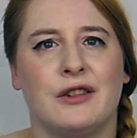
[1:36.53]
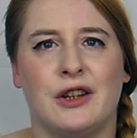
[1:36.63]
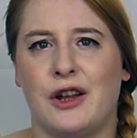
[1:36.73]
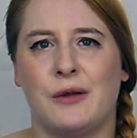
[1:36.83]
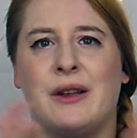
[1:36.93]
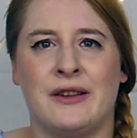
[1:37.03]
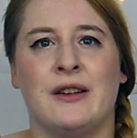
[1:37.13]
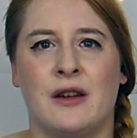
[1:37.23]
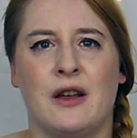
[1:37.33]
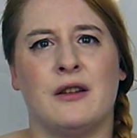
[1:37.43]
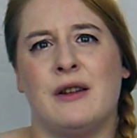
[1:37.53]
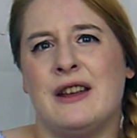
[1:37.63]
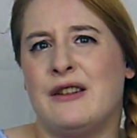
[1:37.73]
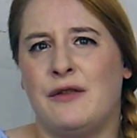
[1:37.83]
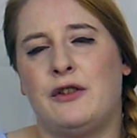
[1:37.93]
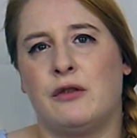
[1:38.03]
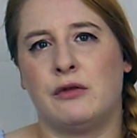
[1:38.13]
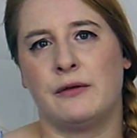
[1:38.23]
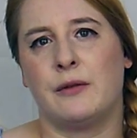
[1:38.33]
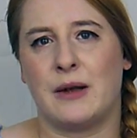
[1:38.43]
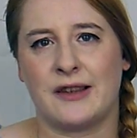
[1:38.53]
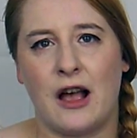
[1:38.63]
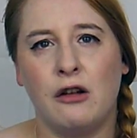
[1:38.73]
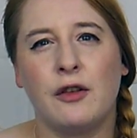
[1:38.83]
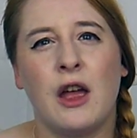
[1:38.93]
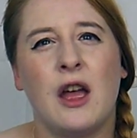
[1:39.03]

you know, isn't an individual room for myself.